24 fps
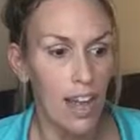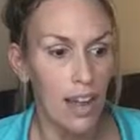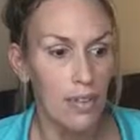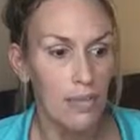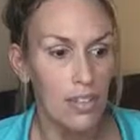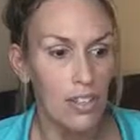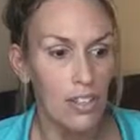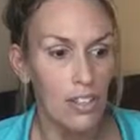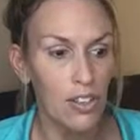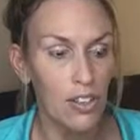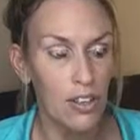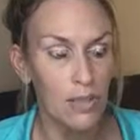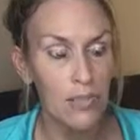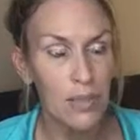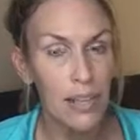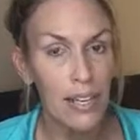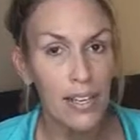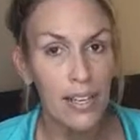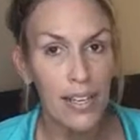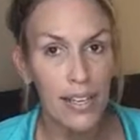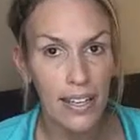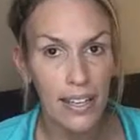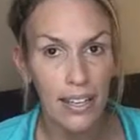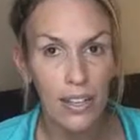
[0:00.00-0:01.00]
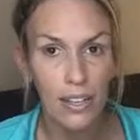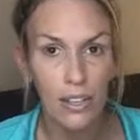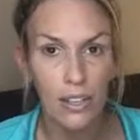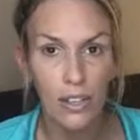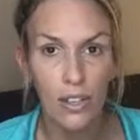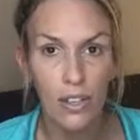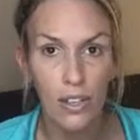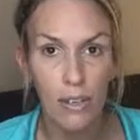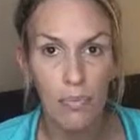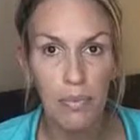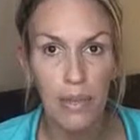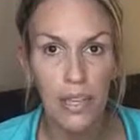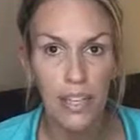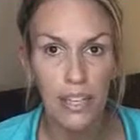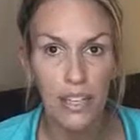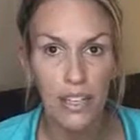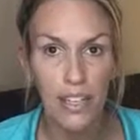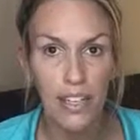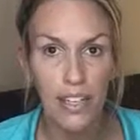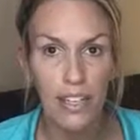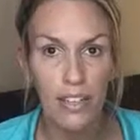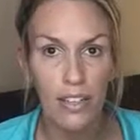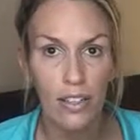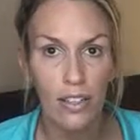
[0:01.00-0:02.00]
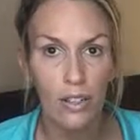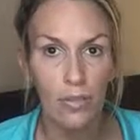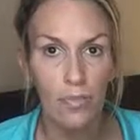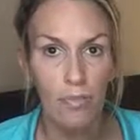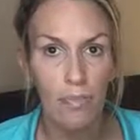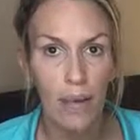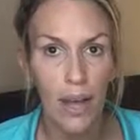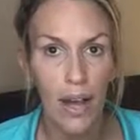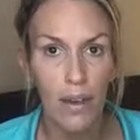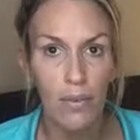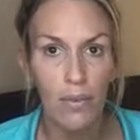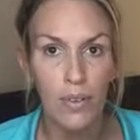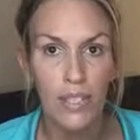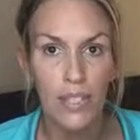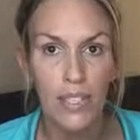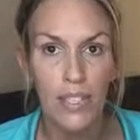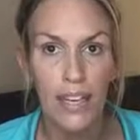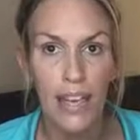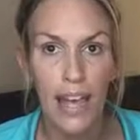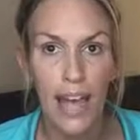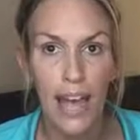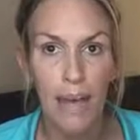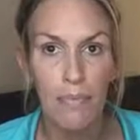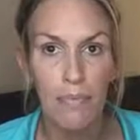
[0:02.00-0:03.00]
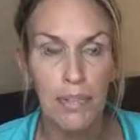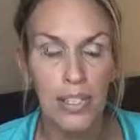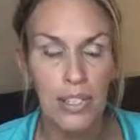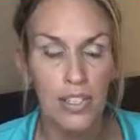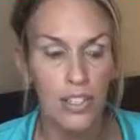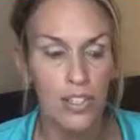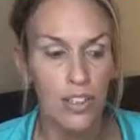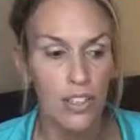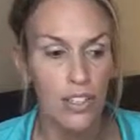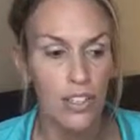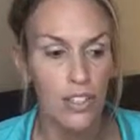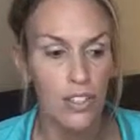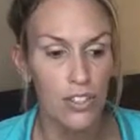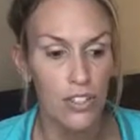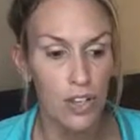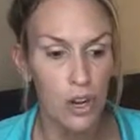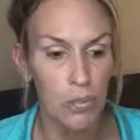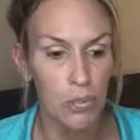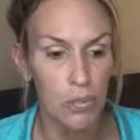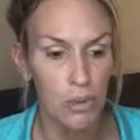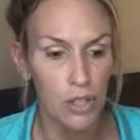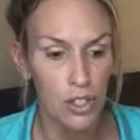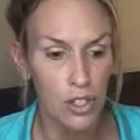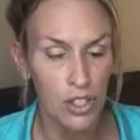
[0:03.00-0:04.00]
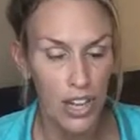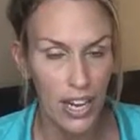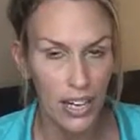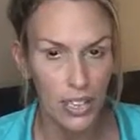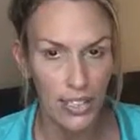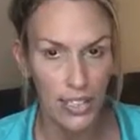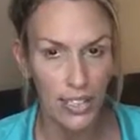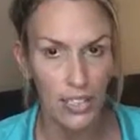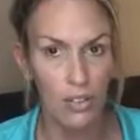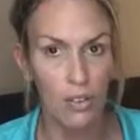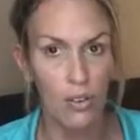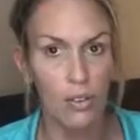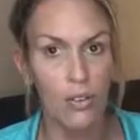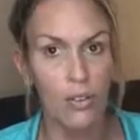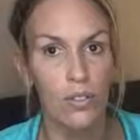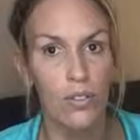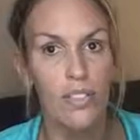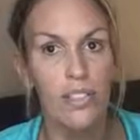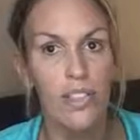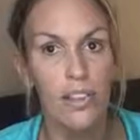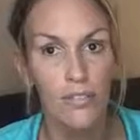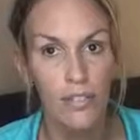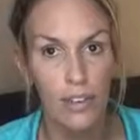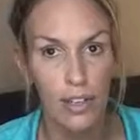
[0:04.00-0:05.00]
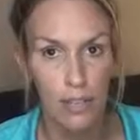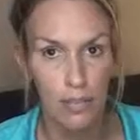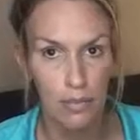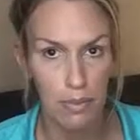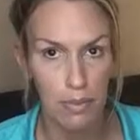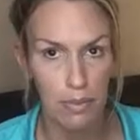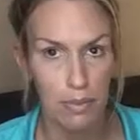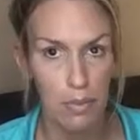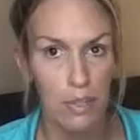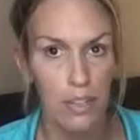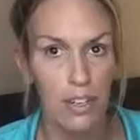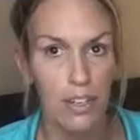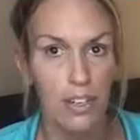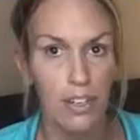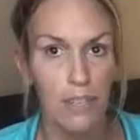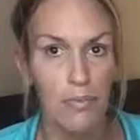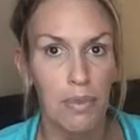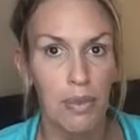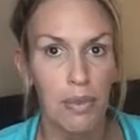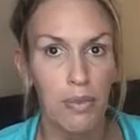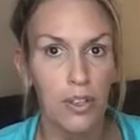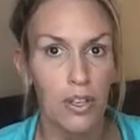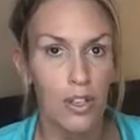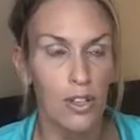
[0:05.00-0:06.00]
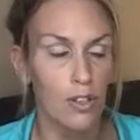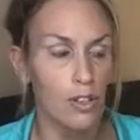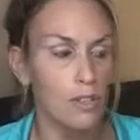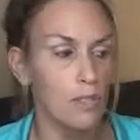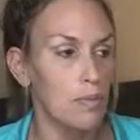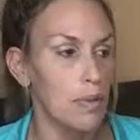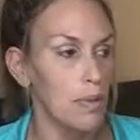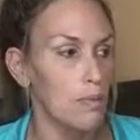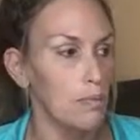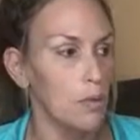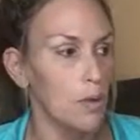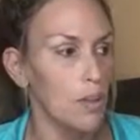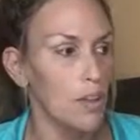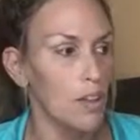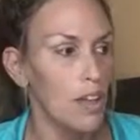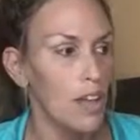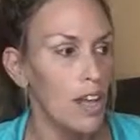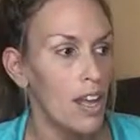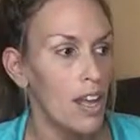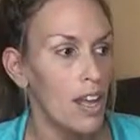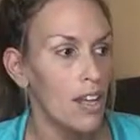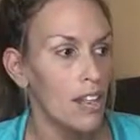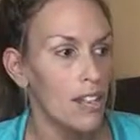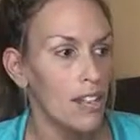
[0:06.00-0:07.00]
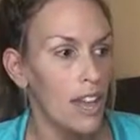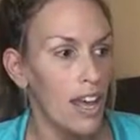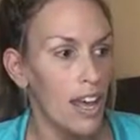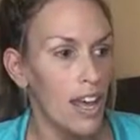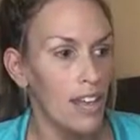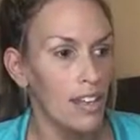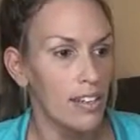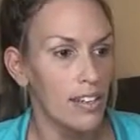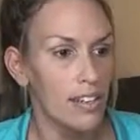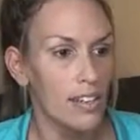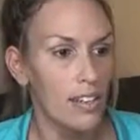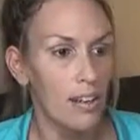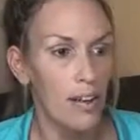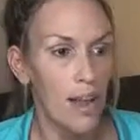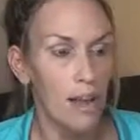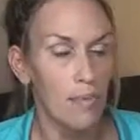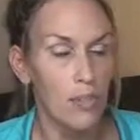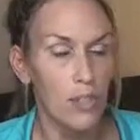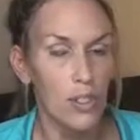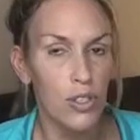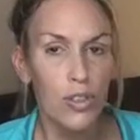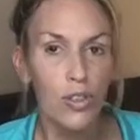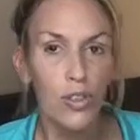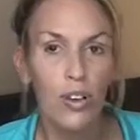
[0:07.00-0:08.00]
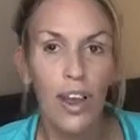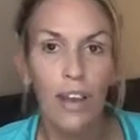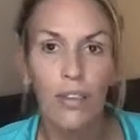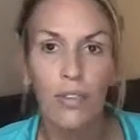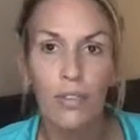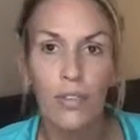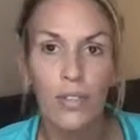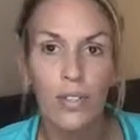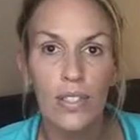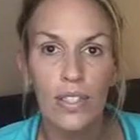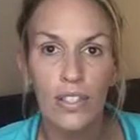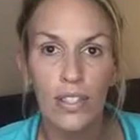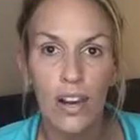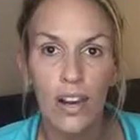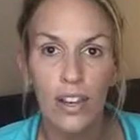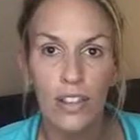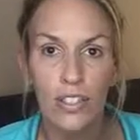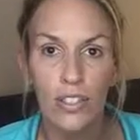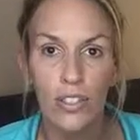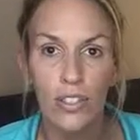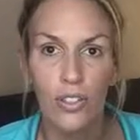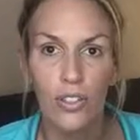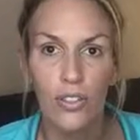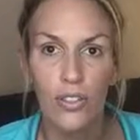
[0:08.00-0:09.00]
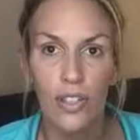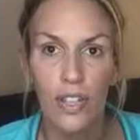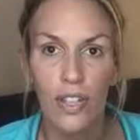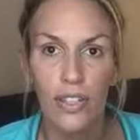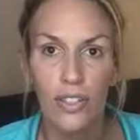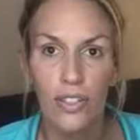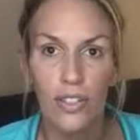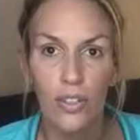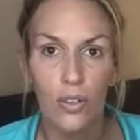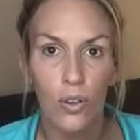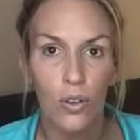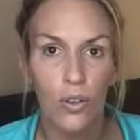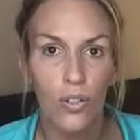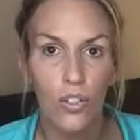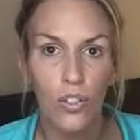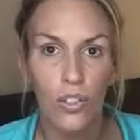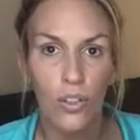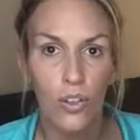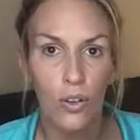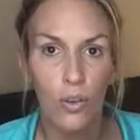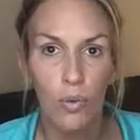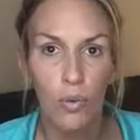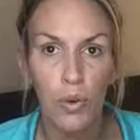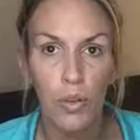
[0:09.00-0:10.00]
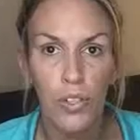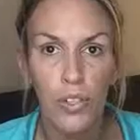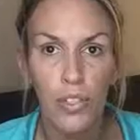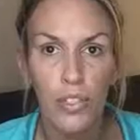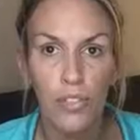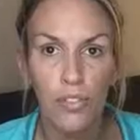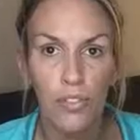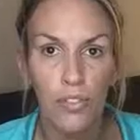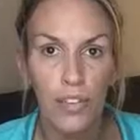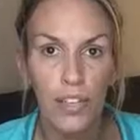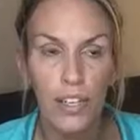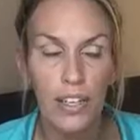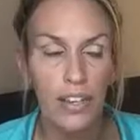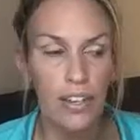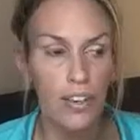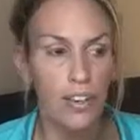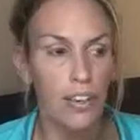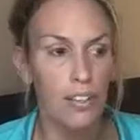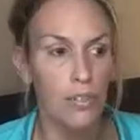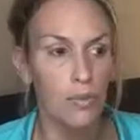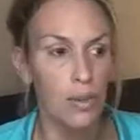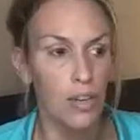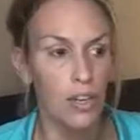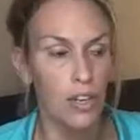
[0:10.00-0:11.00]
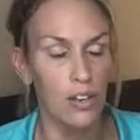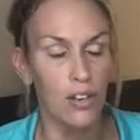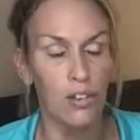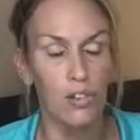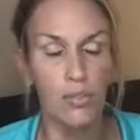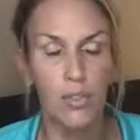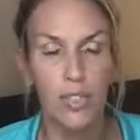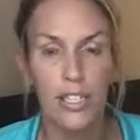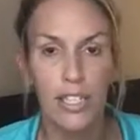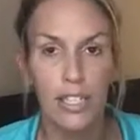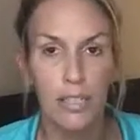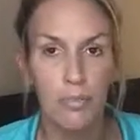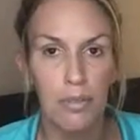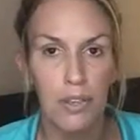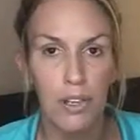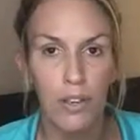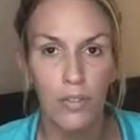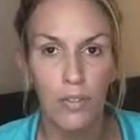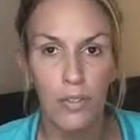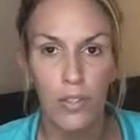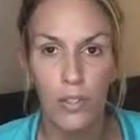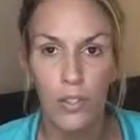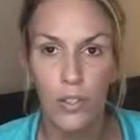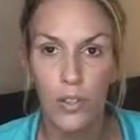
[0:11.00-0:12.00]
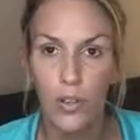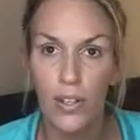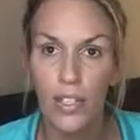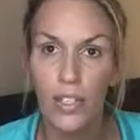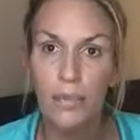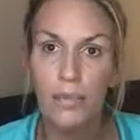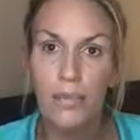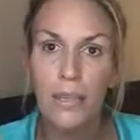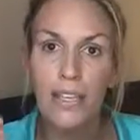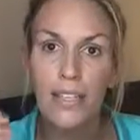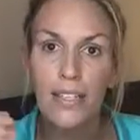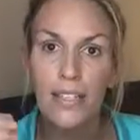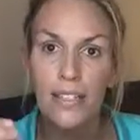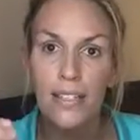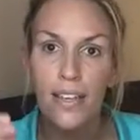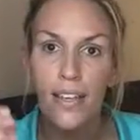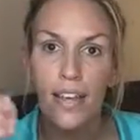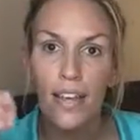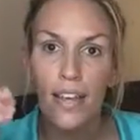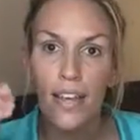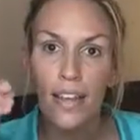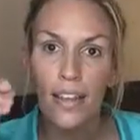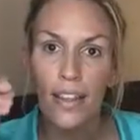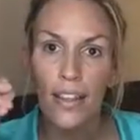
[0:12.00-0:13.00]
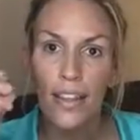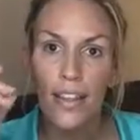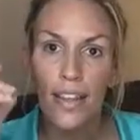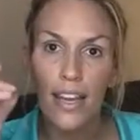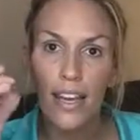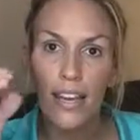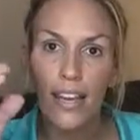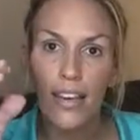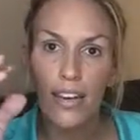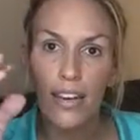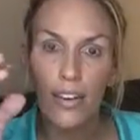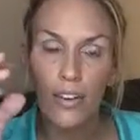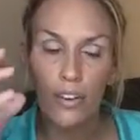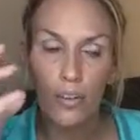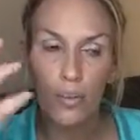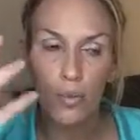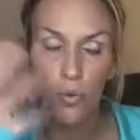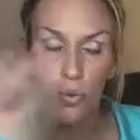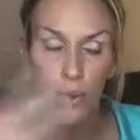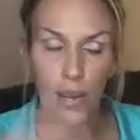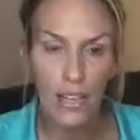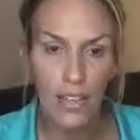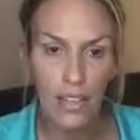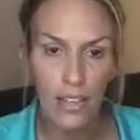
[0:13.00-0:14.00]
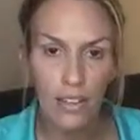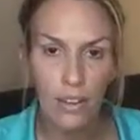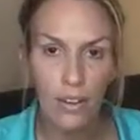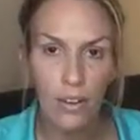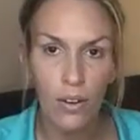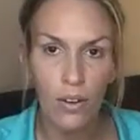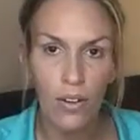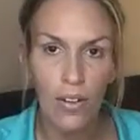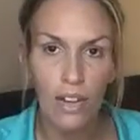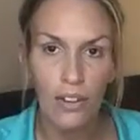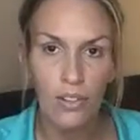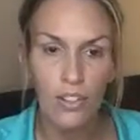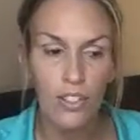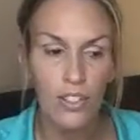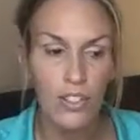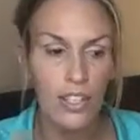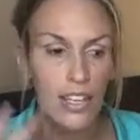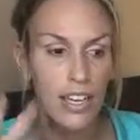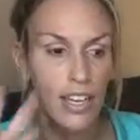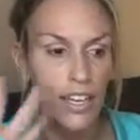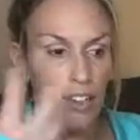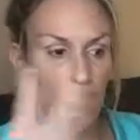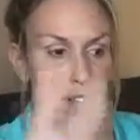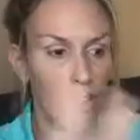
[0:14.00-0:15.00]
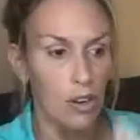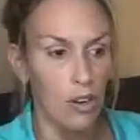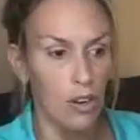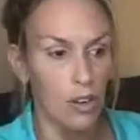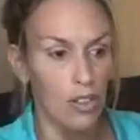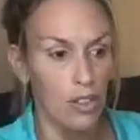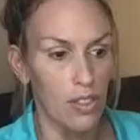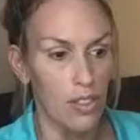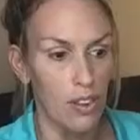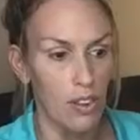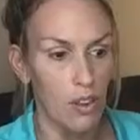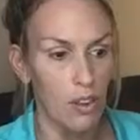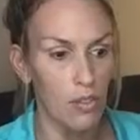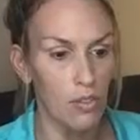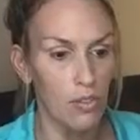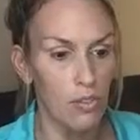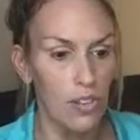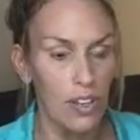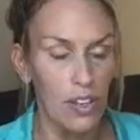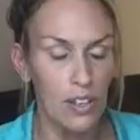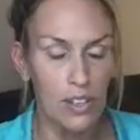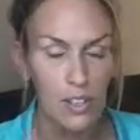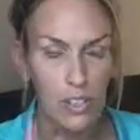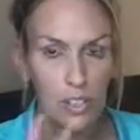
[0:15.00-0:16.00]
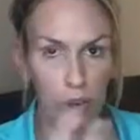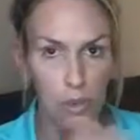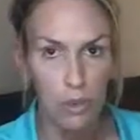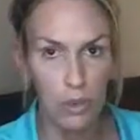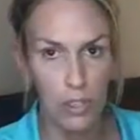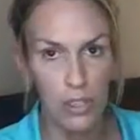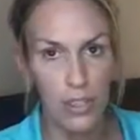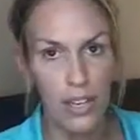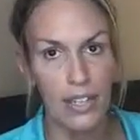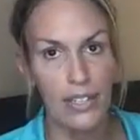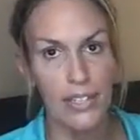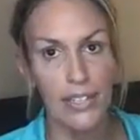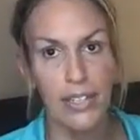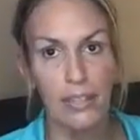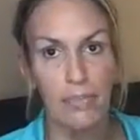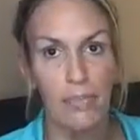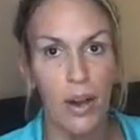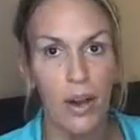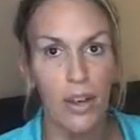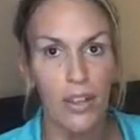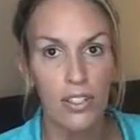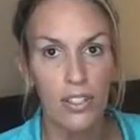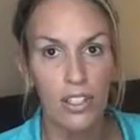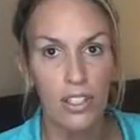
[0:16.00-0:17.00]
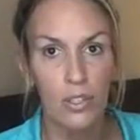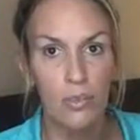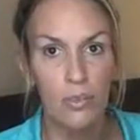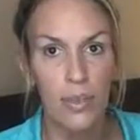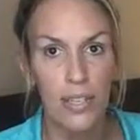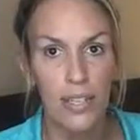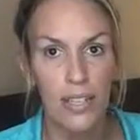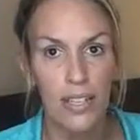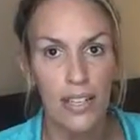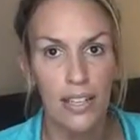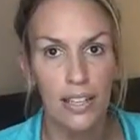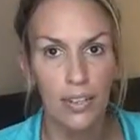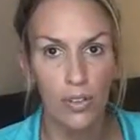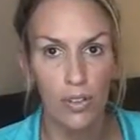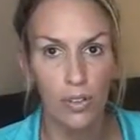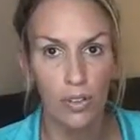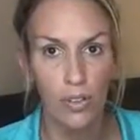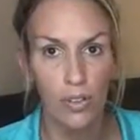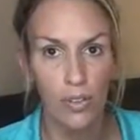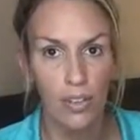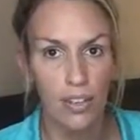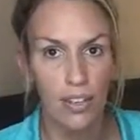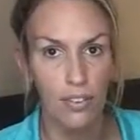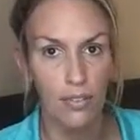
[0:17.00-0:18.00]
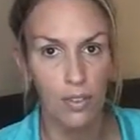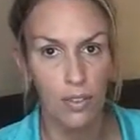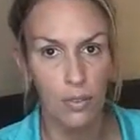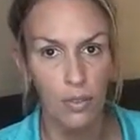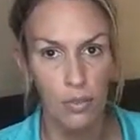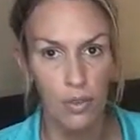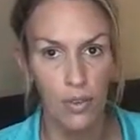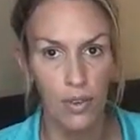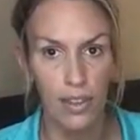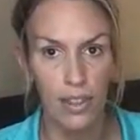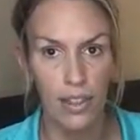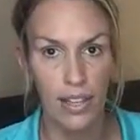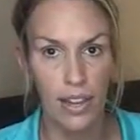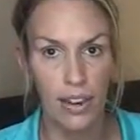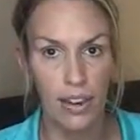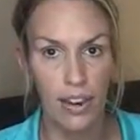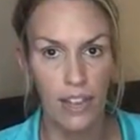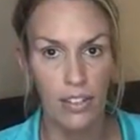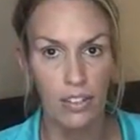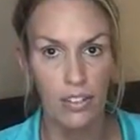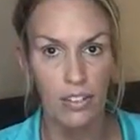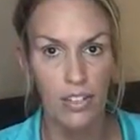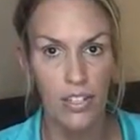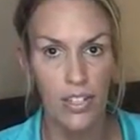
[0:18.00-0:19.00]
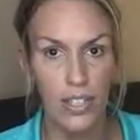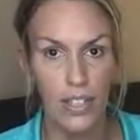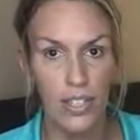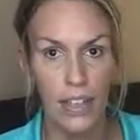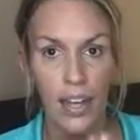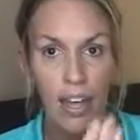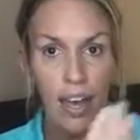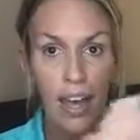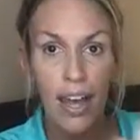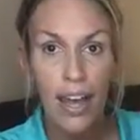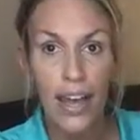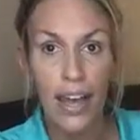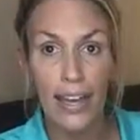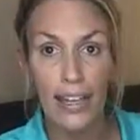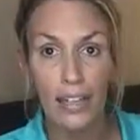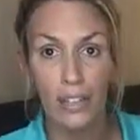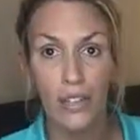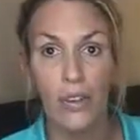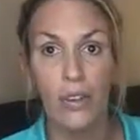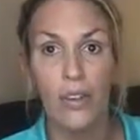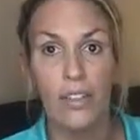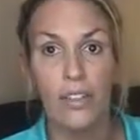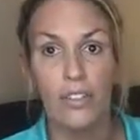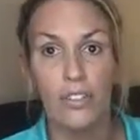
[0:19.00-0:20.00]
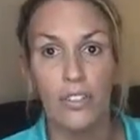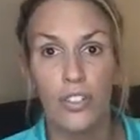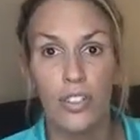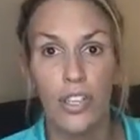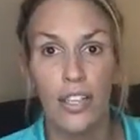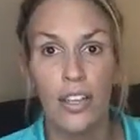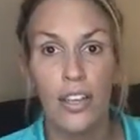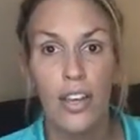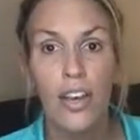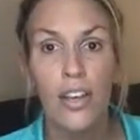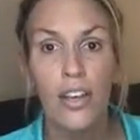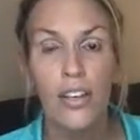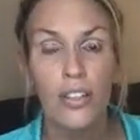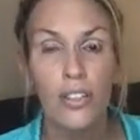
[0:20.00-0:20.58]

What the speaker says: I mean, you can be a healer, you can be a good healer, but what's going to happen is you're going to start projecting your own stuff onto people. You're going to be one of those people that I'm sure everyone's gone to that's told you your worst fear is what's going to be your future. It's because they're reading their own energy and their own fears, and they're projecting them onto you because they don't know the difference between their energy and your energy.